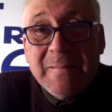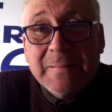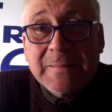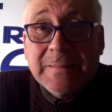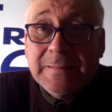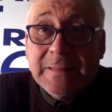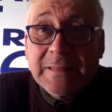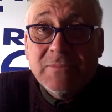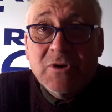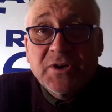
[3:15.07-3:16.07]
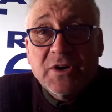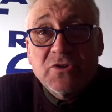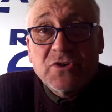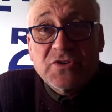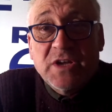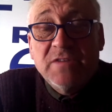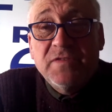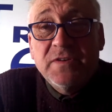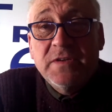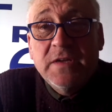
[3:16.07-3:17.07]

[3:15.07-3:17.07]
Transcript: So you can work it out yourself.